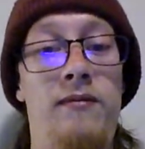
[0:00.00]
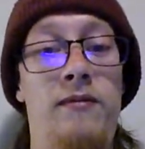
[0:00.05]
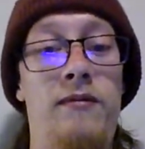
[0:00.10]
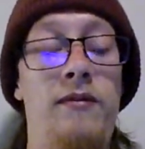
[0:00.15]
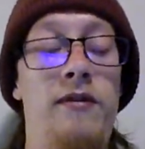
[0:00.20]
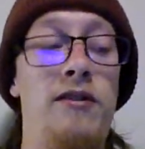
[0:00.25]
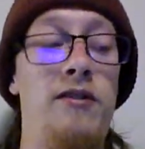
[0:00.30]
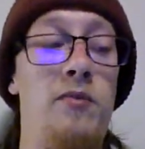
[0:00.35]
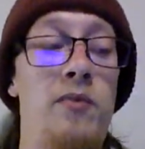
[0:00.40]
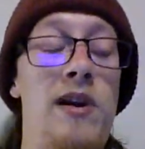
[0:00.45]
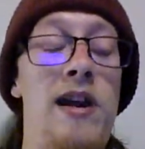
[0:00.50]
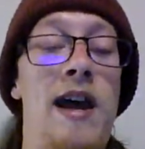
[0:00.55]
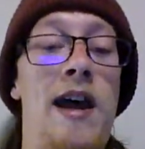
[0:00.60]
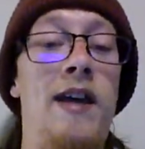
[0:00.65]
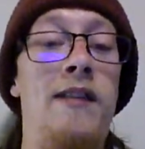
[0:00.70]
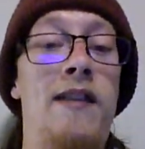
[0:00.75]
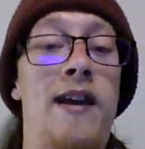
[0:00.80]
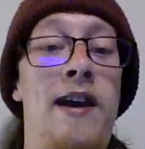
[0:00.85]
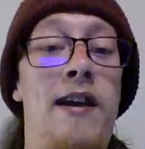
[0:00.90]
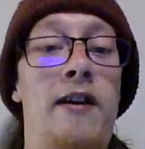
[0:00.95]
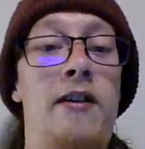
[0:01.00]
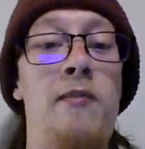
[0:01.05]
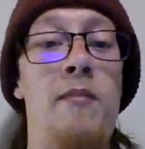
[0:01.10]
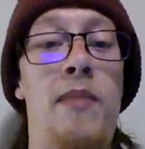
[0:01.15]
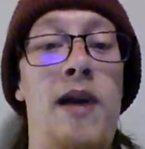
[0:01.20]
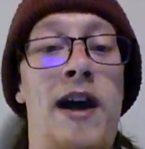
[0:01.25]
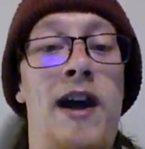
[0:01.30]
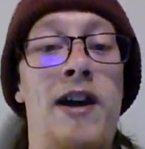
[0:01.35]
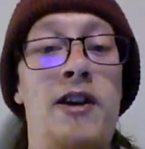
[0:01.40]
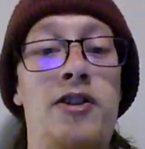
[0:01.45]
because we had that
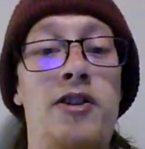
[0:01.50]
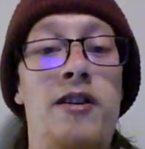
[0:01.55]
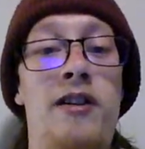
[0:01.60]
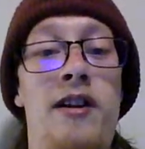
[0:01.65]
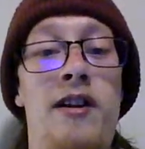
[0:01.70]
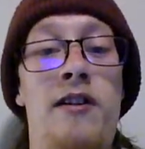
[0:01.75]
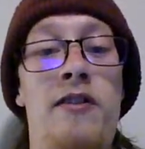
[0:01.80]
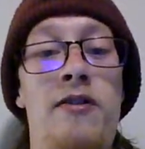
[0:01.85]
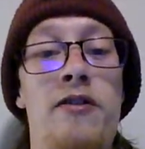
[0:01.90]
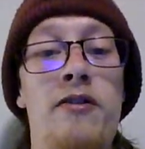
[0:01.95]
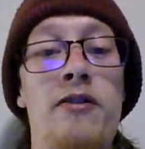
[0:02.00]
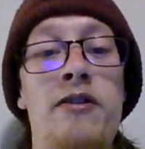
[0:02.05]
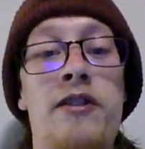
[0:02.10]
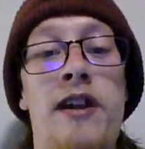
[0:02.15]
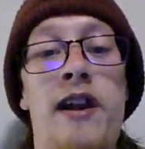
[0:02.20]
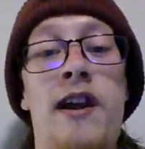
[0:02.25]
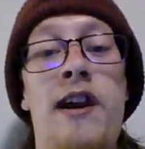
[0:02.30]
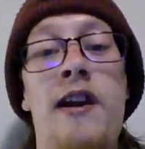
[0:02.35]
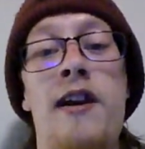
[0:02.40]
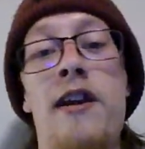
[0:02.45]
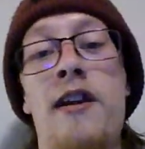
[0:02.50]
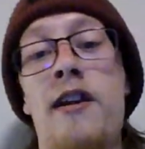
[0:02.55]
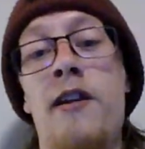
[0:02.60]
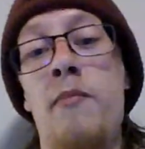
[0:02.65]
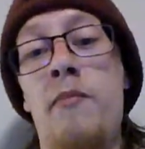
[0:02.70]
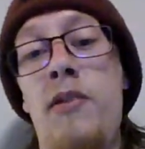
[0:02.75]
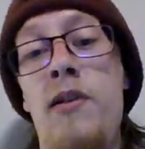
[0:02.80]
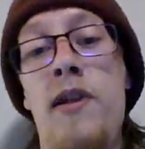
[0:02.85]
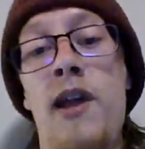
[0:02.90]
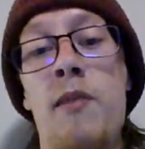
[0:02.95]
compassion and understanding
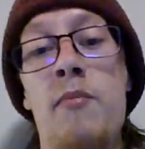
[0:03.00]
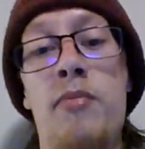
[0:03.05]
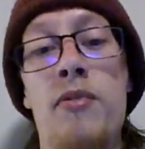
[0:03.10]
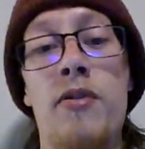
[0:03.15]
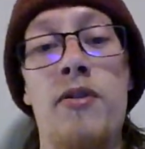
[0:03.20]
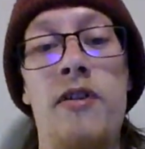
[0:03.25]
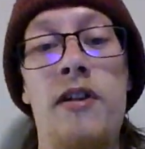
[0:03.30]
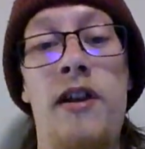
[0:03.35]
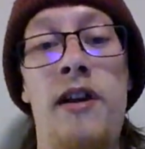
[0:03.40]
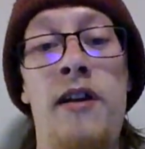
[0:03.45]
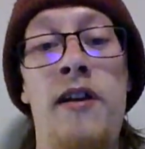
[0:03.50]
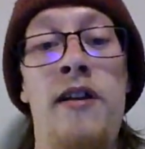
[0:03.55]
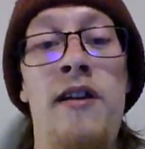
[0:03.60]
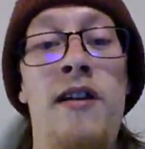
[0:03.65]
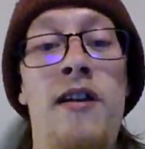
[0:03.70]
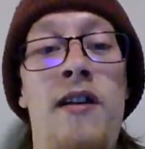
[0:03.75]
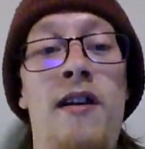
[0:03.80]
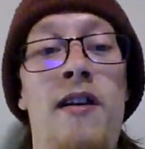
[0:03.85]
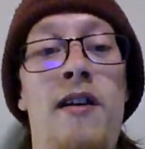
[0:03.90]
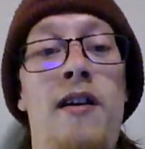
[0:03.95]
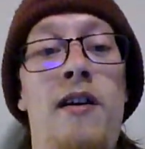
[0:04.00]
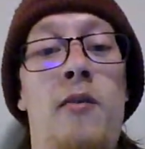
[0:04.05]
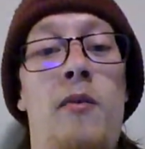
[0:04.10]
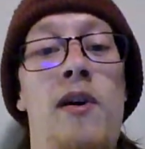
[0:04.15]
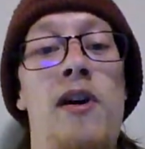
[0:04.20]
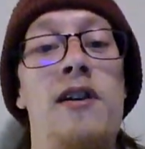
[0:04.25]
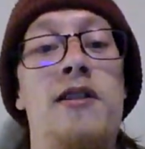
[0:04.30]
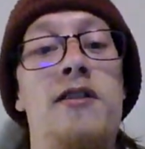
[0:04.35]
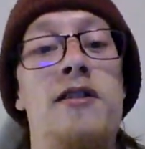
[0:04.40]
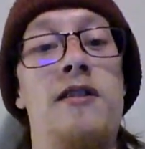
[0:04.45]
and empathy.
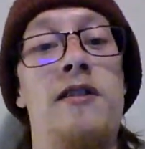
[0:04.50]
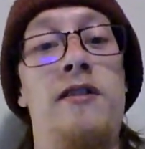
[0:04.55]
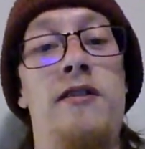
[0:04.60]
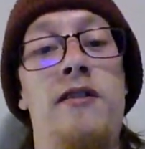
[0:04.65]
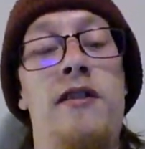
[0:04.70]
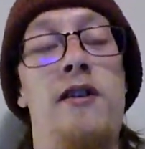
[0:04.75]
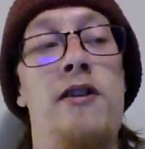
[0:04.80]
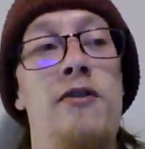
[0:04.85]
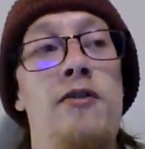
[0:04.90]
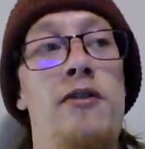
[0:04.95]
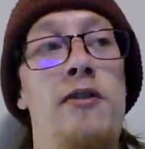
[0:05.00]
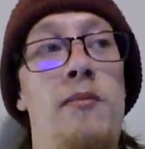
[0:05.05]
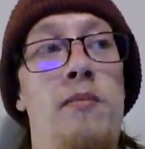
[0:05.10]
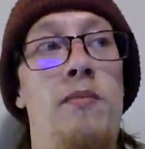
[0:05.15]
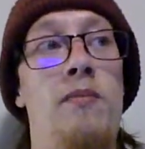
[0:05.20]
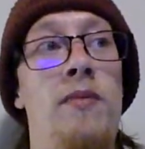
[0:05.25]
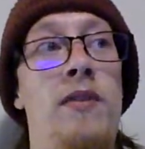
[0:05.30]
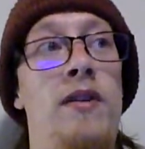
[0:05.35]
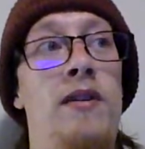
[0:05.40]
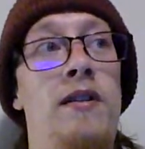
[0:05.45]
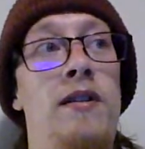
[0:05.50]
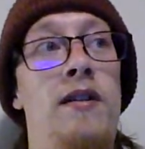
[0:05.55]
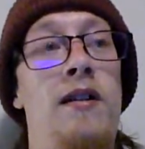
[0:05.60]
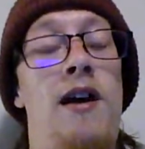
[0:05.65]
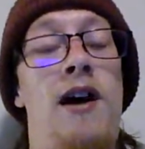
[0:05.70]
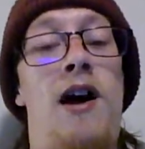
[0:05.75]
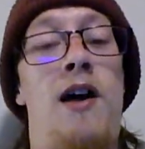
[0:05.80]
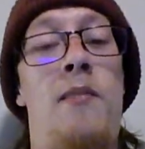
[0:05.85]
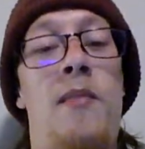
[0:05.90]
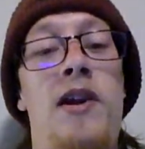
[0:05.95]
Whereas the other
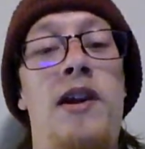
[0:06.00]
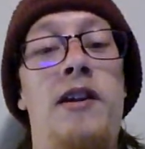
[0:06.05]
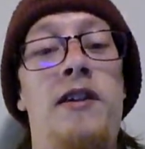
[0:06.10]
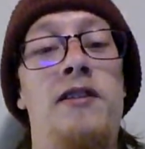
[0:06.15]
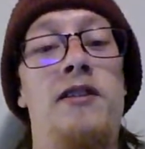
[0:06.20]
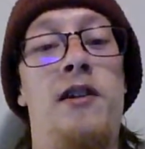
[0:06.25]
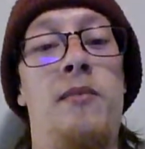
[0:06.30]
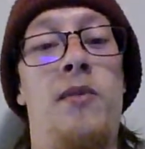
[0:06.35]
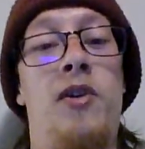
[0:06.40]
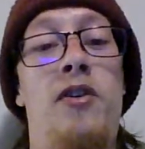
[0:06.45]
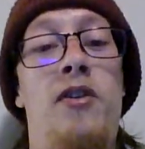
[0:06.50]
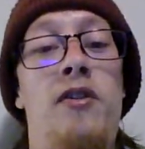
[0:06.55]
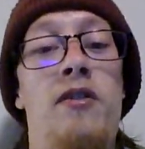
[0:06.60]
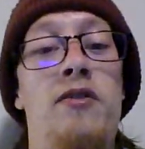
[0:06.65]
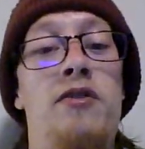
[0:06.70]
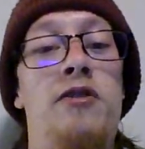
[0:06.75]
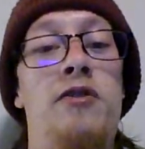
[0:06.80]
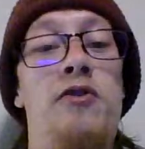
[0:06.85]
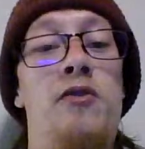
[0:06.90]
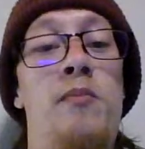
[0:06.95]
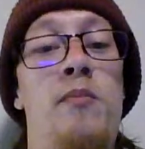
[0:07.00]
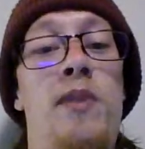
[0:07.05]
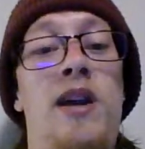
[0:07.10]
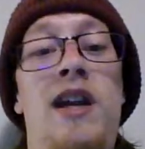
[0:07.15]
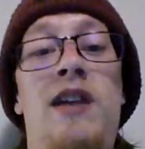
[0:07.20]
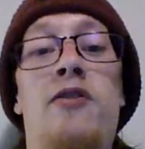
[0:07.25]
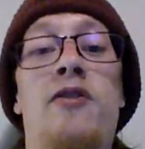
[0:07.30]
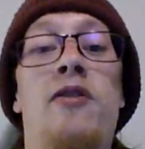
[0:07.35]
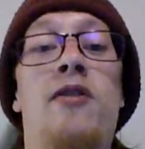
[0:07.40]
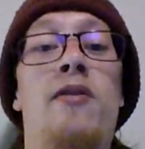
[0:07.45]
hominids, I'm going to assume
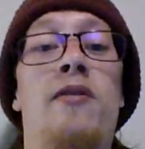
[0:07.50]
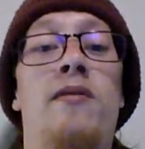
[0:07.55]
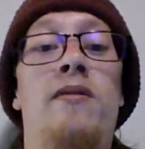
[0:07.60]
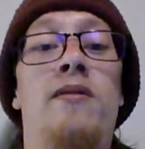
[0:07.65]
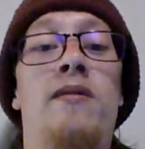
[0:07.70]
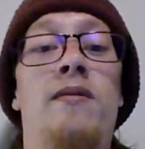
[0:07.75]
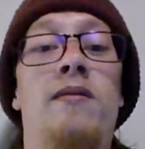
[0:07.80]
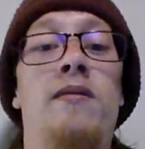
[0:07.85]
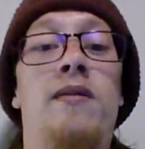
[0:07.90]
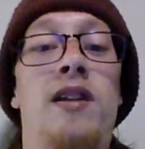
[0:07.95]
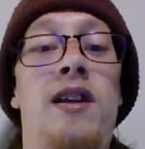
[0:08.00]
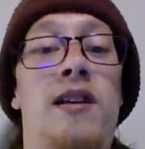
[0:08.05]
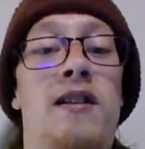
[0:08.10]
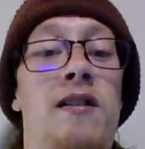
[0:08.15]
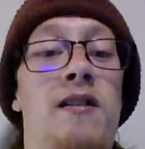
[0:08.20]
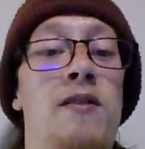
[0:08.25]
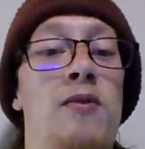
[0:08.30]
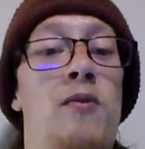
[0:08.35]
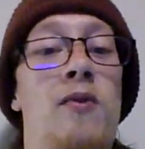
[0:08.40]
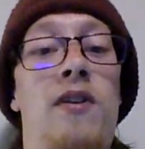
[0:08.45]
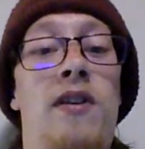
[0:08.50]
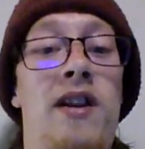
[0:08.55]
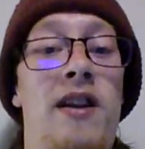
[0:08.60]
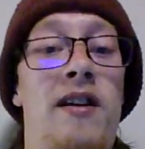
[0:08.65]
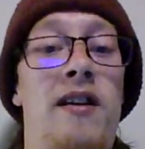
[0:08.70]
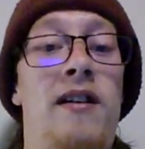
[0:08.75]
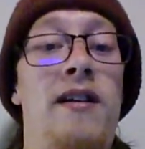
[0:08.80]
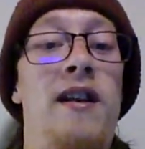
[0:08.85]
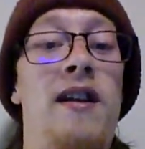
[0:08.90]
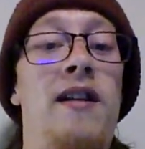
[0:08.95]
either didn't
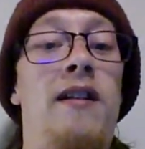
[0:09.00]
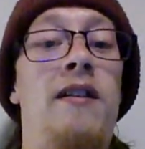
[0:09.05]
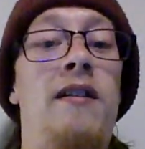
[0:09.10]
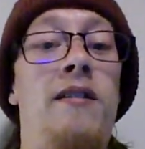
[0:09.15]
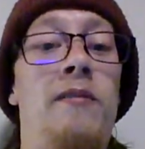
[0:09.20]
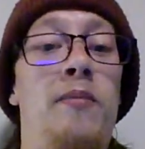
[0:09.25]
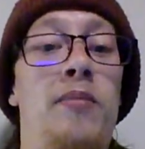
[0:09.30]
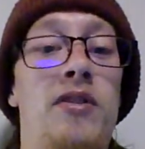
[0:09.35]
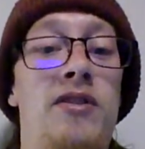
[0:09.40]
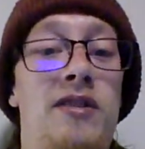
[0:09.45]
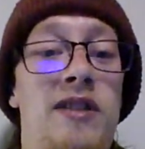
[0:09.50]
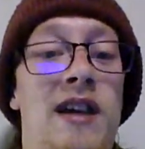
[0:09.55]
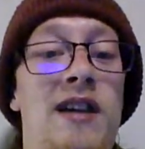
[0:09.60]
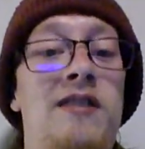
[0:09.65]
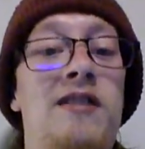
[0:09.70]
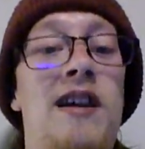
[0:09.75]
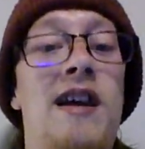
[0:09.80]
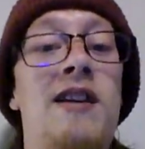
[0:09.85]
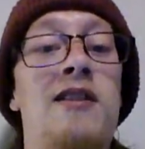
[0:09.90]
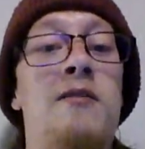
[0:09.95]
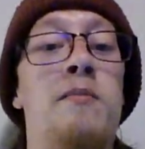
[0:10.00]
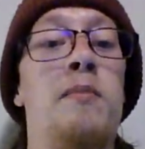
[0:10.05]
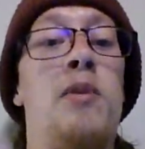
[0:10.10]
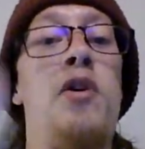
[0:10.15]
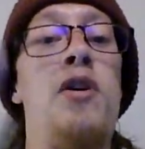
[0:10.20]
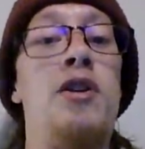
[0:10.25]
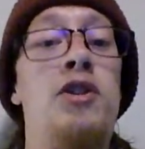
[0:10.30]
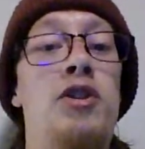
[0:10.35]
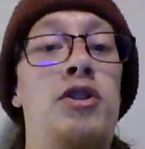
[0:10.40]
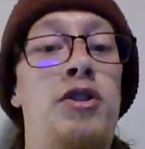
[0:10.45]
possess as
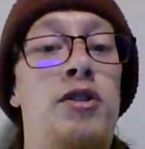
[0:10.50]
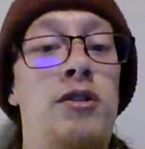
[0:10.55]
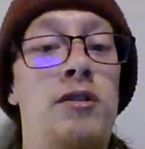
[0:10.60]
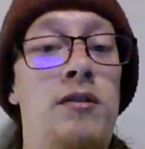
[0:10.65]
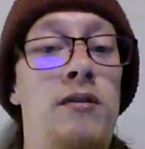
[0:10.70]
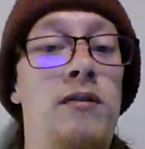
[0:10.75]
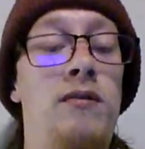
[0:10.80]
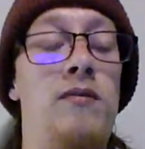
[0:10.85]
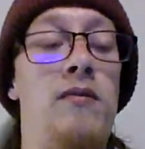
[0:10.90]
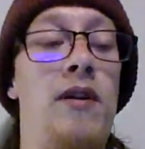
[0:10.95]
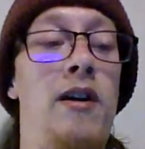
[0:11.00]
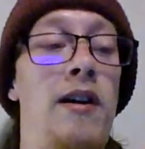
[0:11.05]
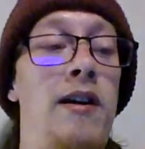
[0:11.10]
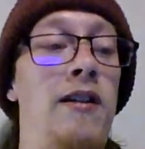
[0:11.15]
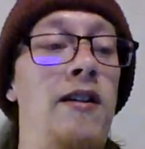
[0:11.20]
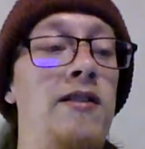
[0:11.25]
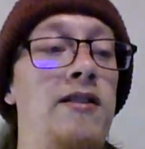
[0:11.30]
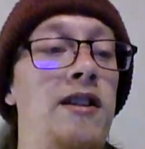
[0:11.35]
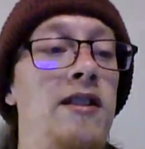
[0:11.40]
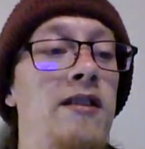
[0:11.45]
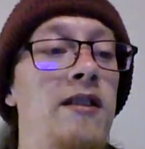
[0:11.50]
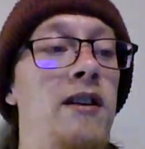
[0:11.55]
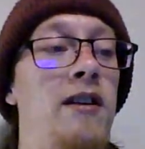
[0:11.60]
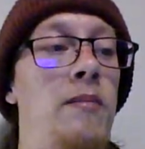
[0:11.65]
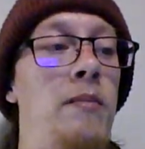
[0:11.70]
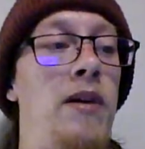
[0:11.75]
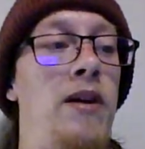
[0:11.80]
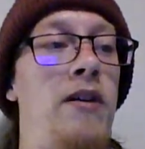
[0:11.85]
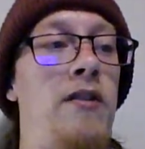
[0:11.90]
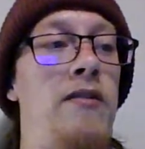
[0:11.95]
much, right? Because I think
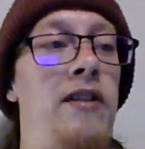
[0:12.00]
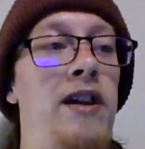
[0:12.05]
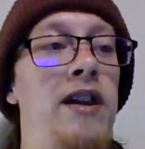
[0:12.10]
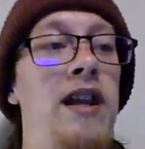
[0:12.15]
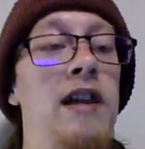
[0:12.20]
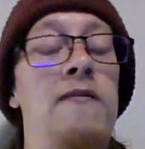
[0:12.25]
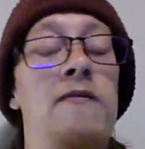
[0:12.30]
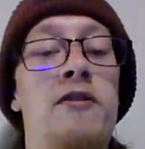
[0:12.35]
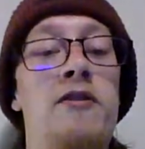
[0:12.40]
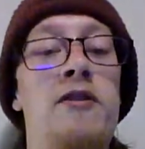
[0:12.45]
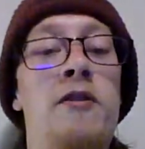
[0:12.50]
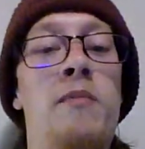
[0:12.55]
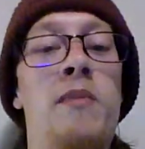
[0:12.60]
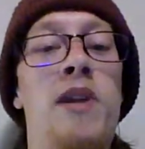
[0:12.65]
about like even some